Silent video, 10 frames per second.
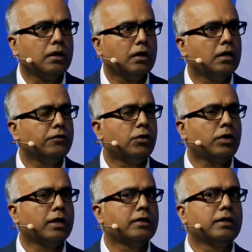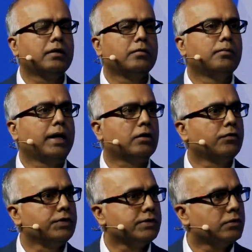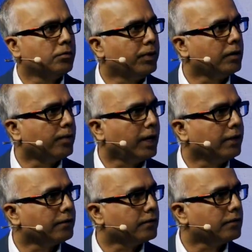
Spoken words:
if you look at the back offices of big banks,